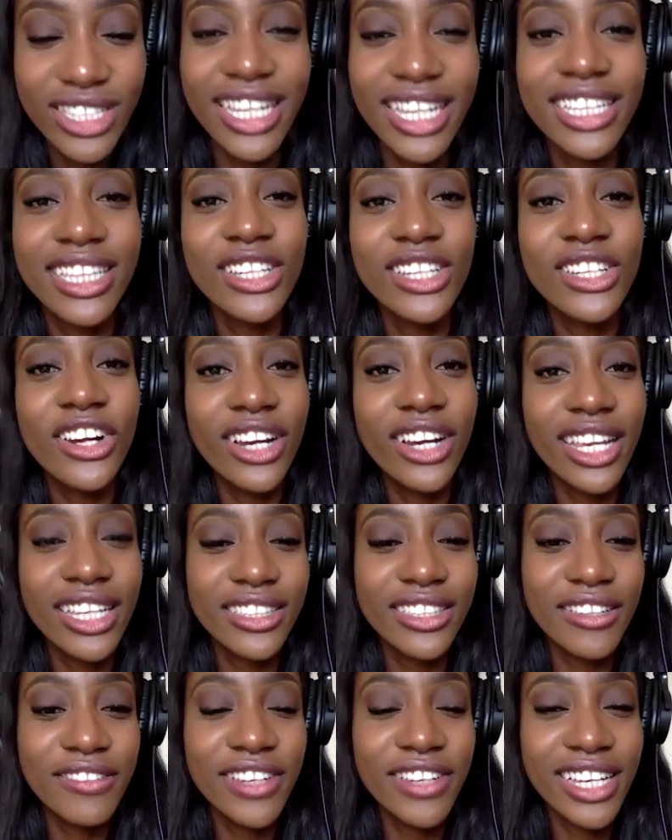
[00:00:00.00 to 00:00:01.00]
like couldn't... the
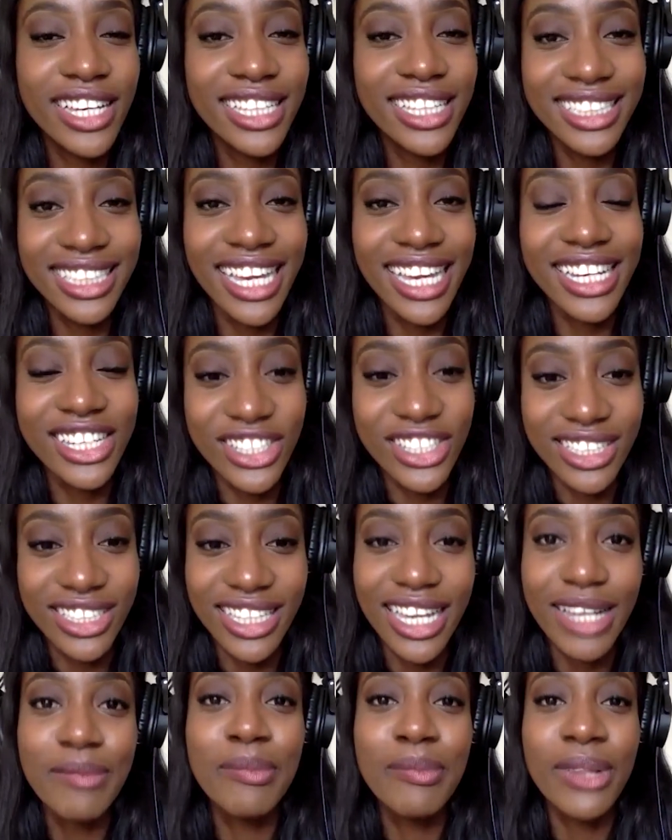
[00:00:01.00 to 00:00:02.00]
darkest of us. Like, she's
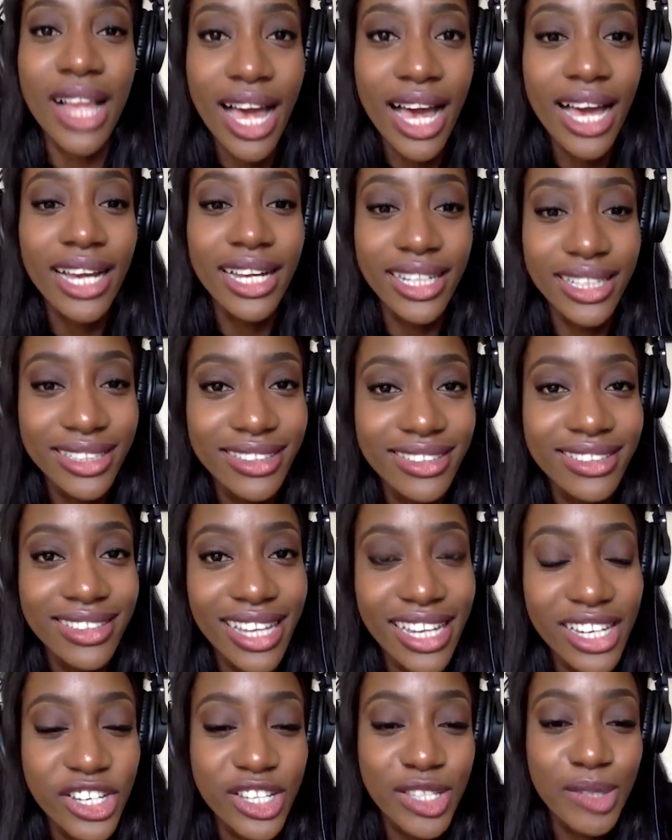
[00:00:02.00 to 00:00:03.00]
like black.
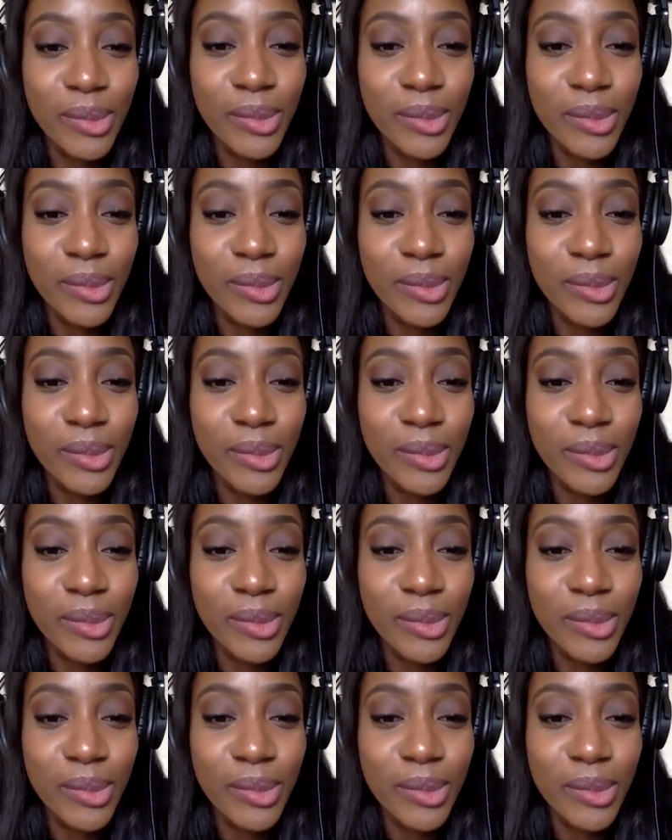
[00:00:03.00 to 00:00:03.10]
Like, she's yeah.